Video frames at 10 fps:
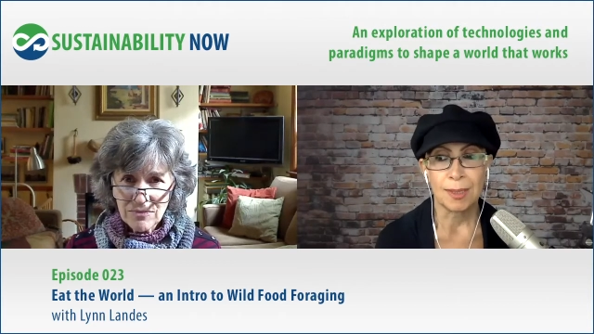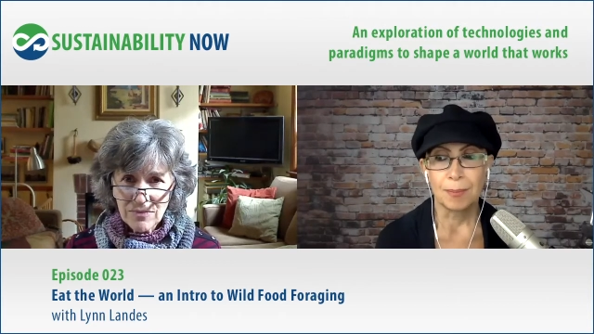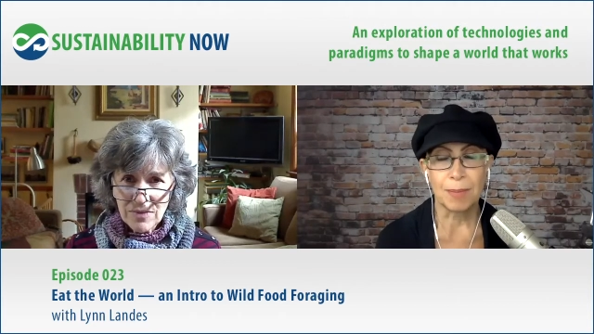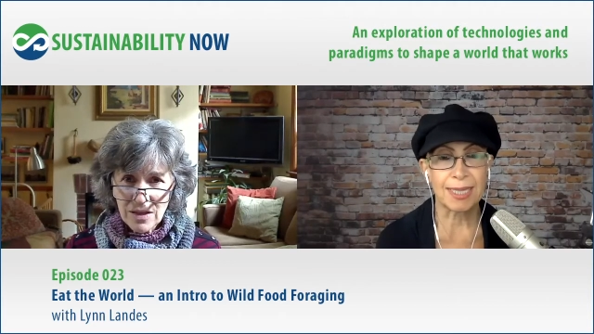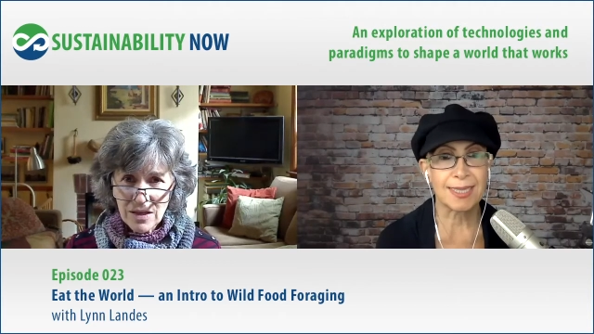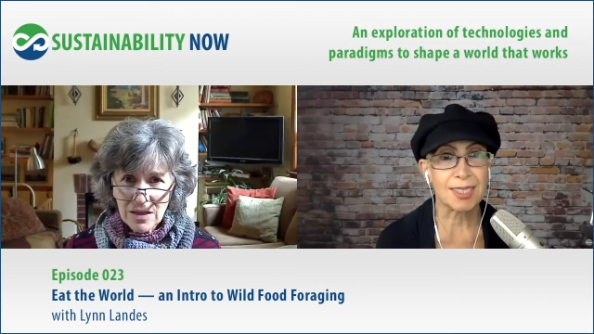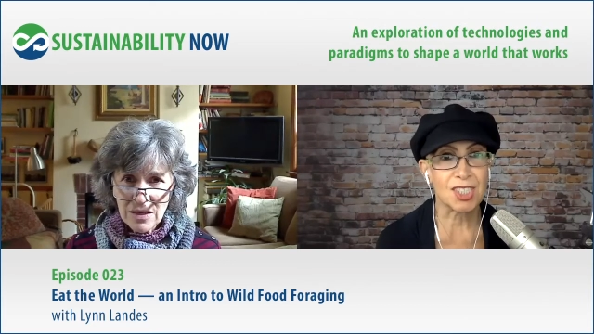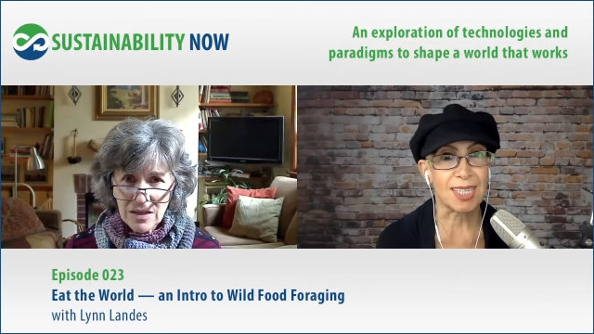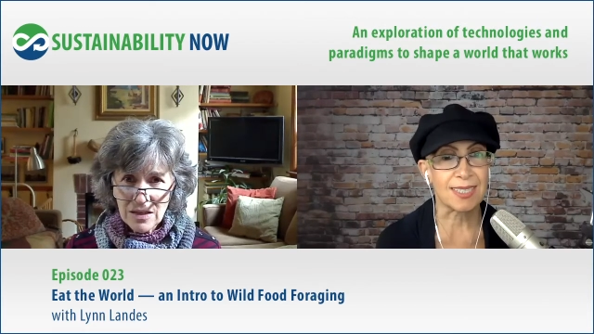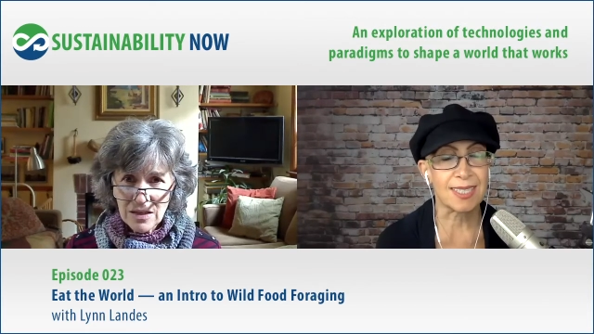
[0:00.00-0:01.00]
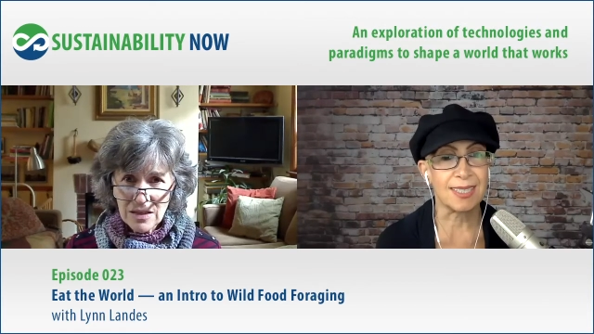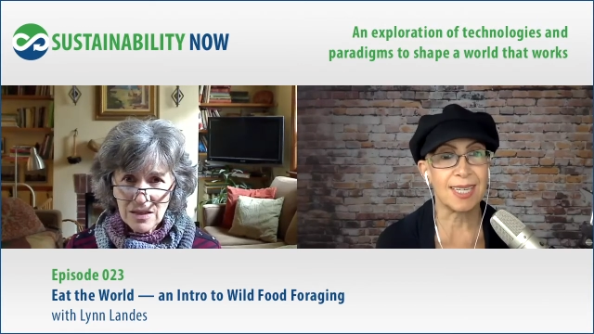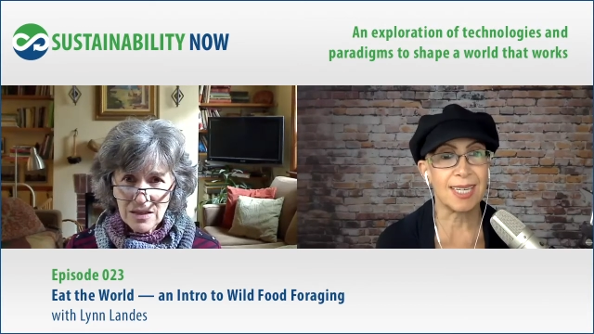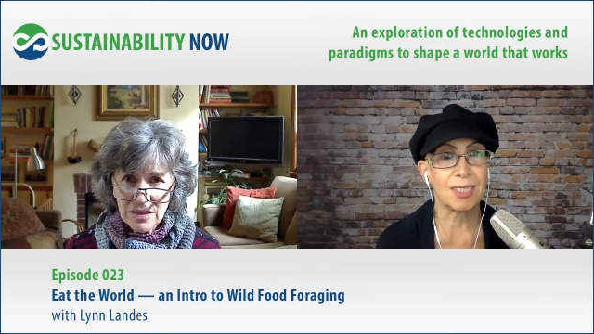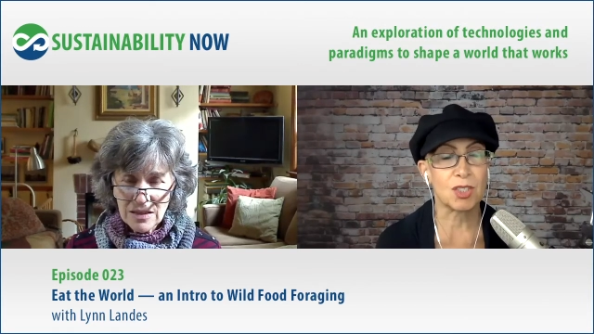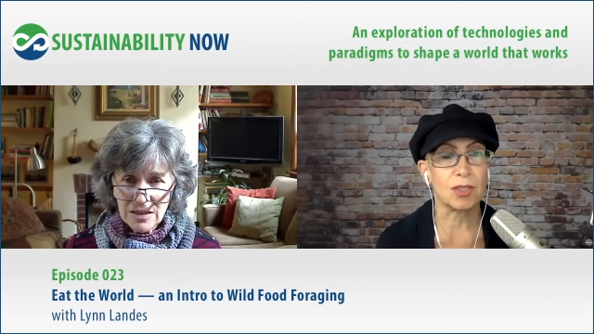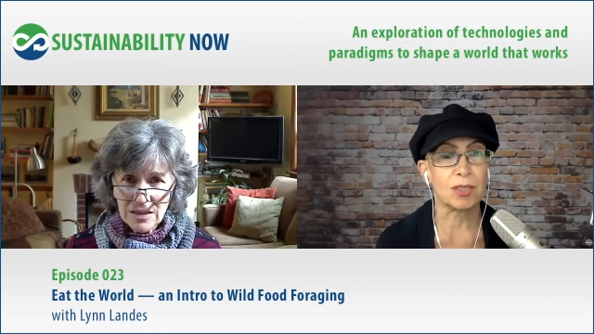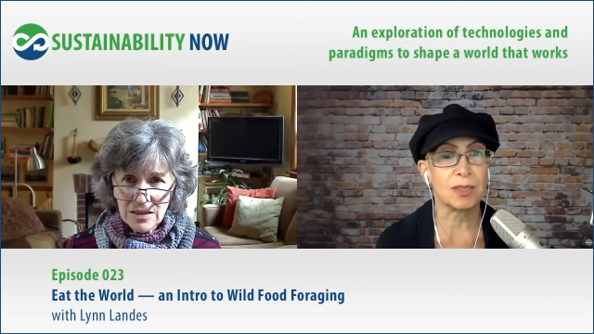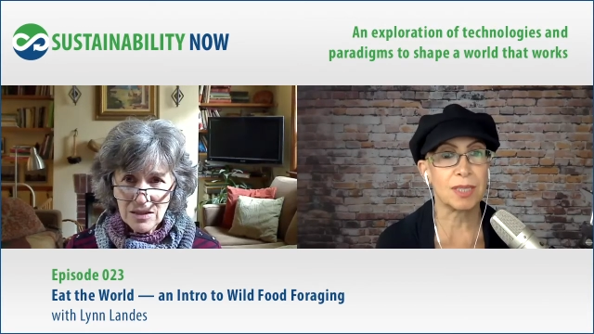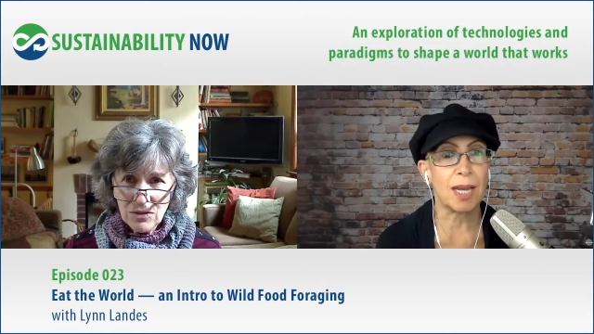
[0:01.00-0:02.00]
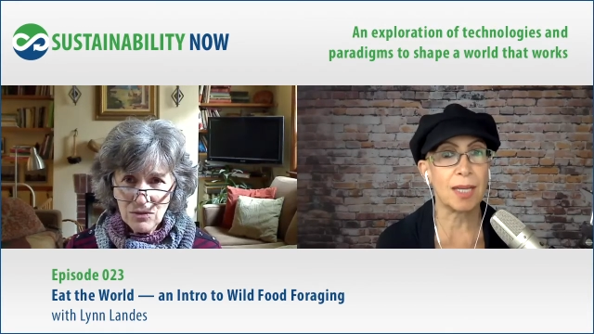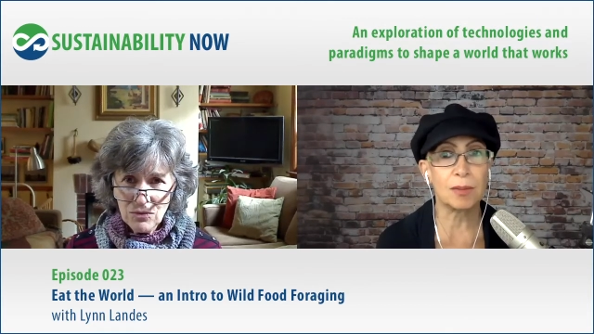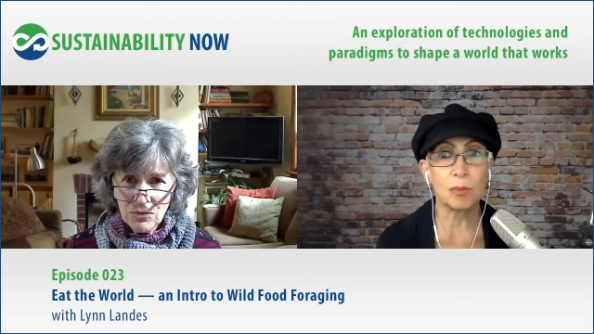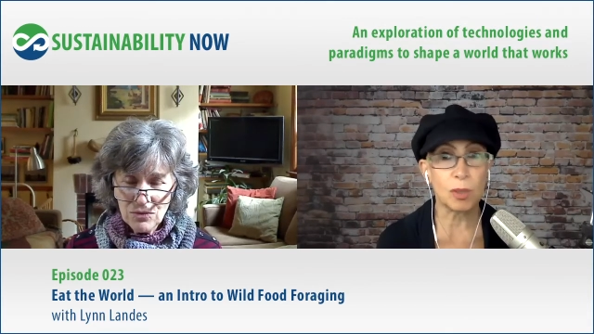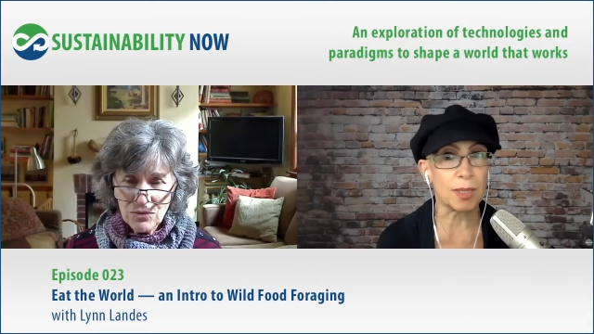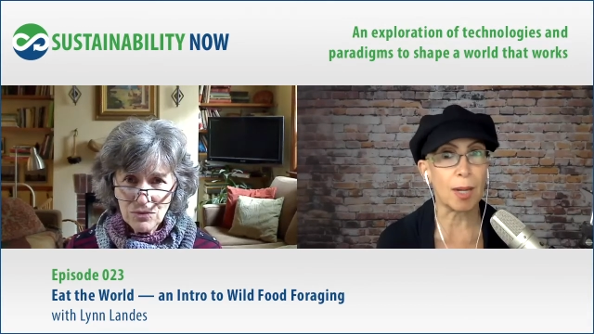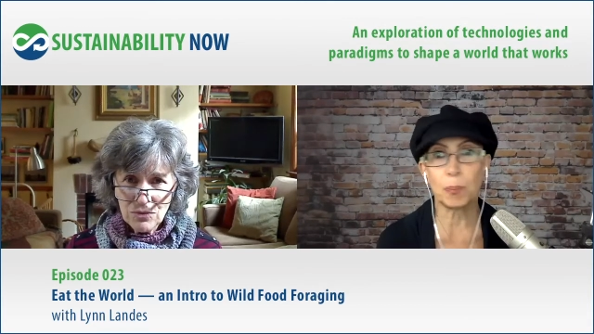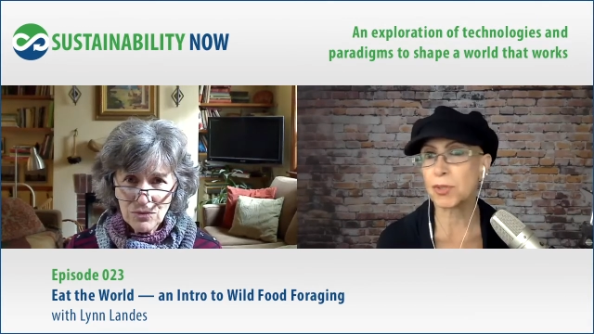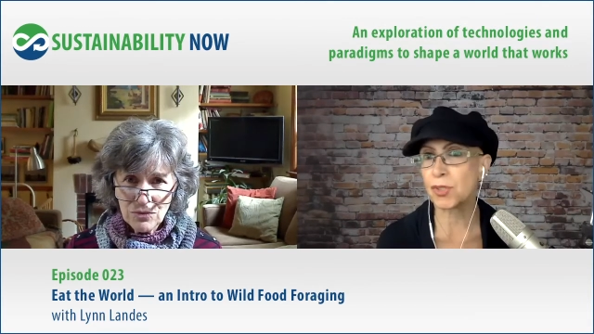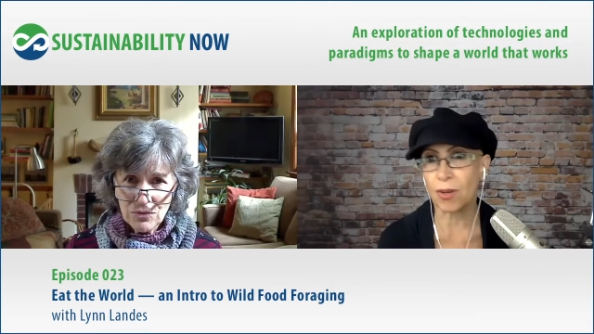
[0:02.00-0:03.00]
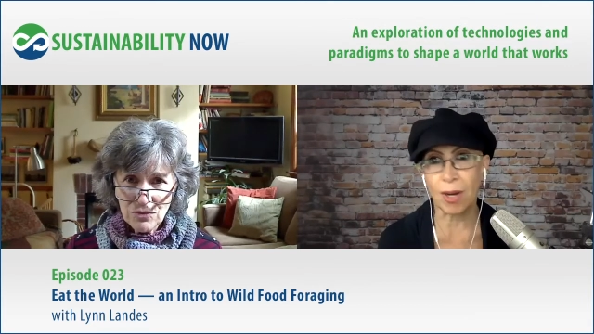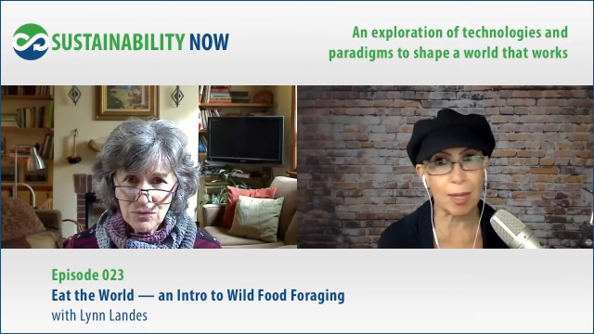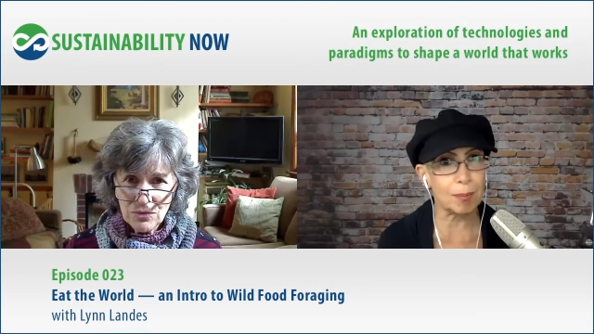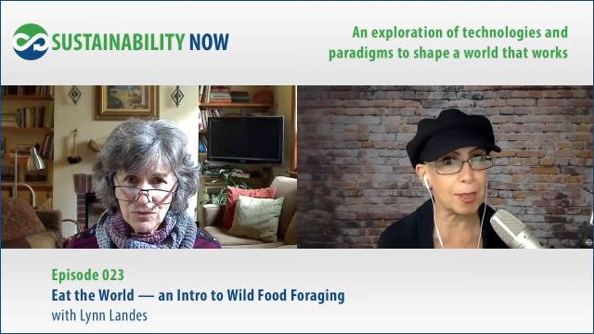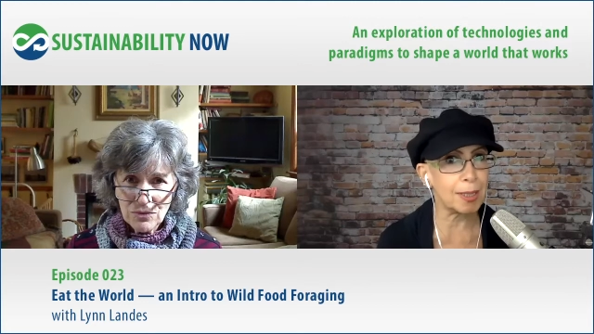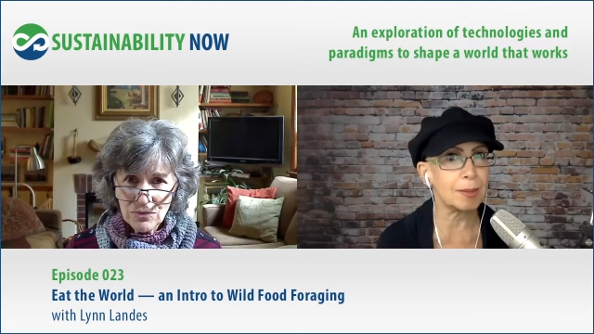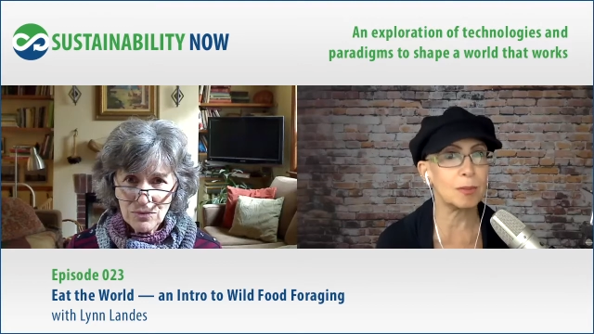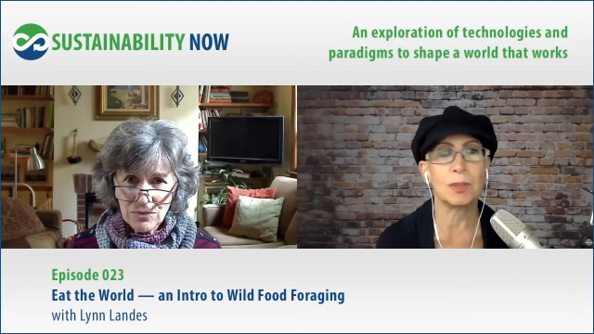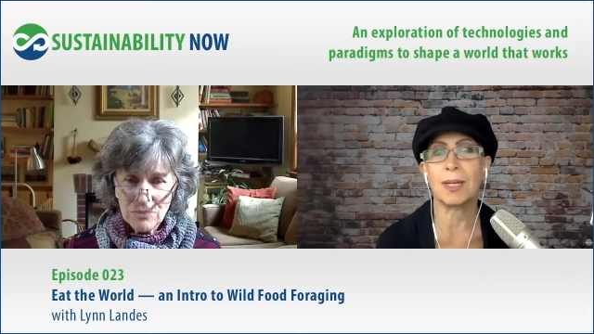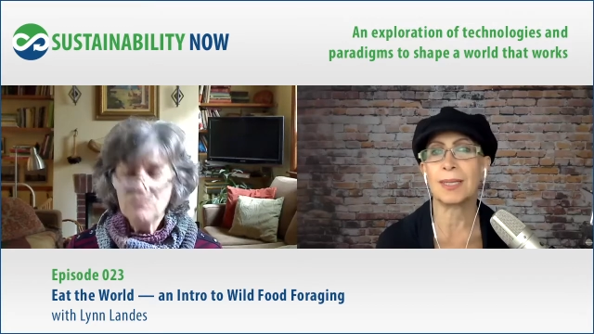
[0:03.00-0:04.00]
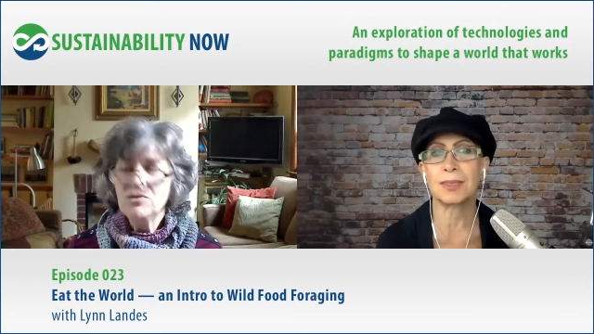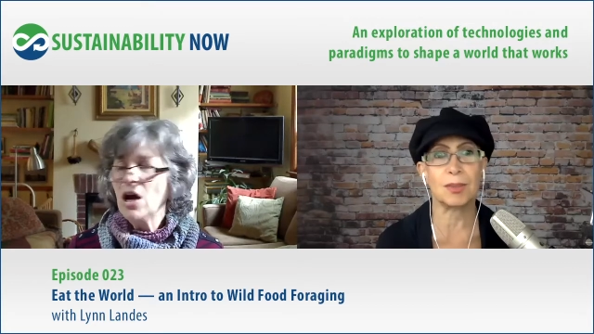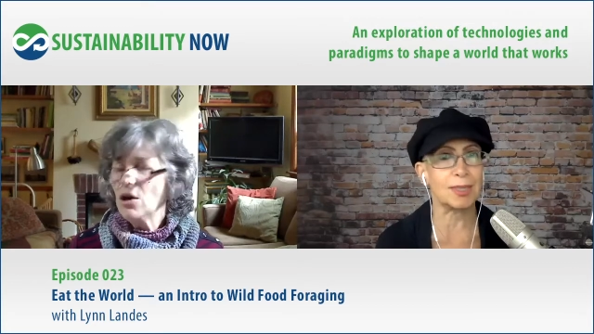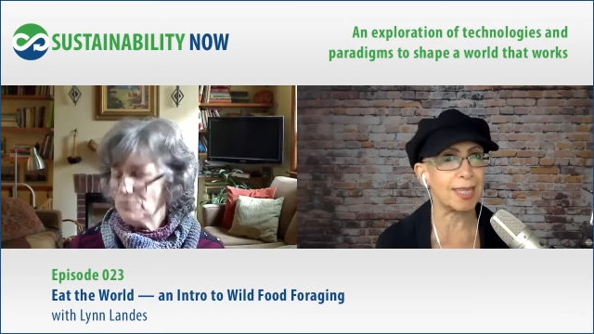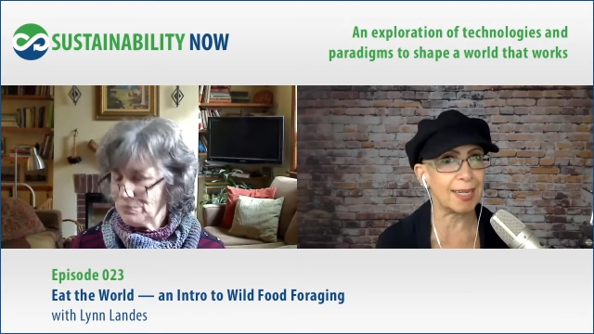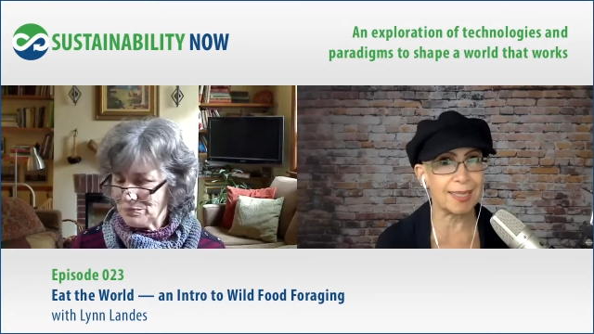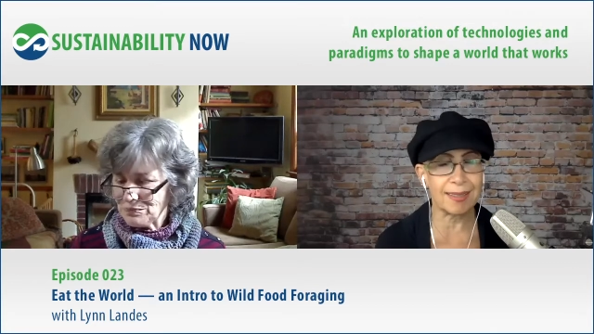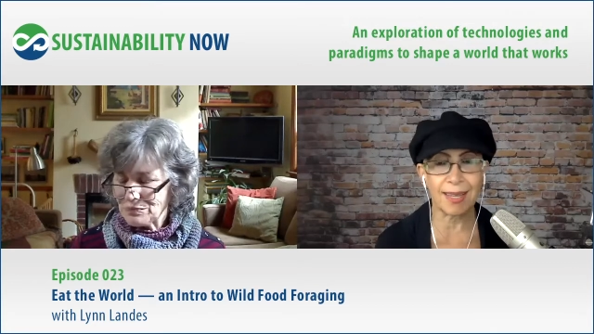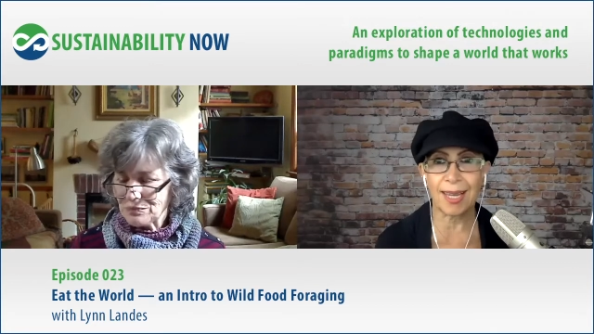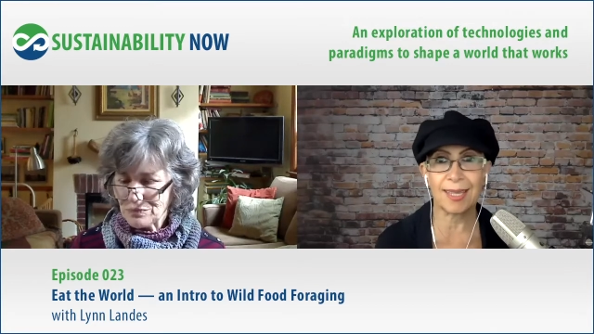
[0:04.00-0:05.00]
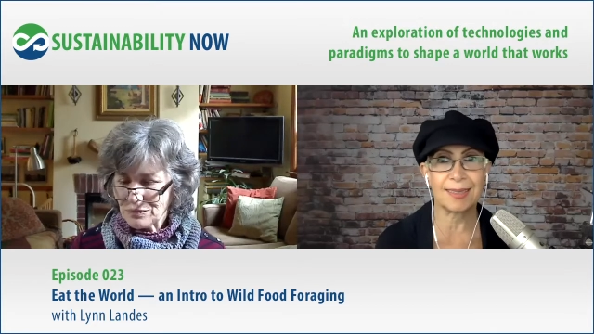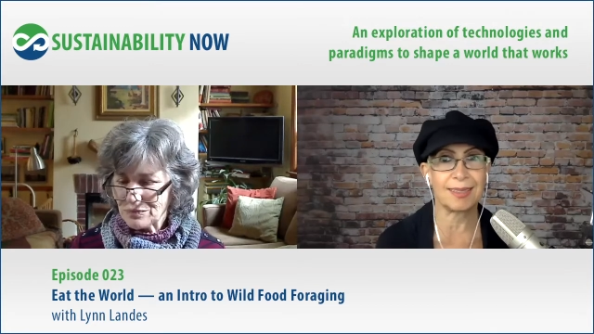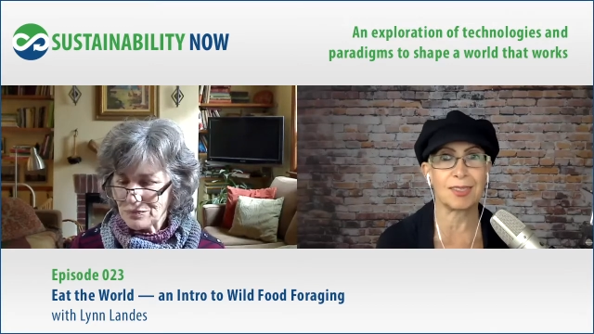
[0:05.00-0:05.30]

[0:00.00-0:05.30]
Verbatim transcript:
Speaker 1: medicine chest in nature. Not, we're not prescribing, we're not doing any of that.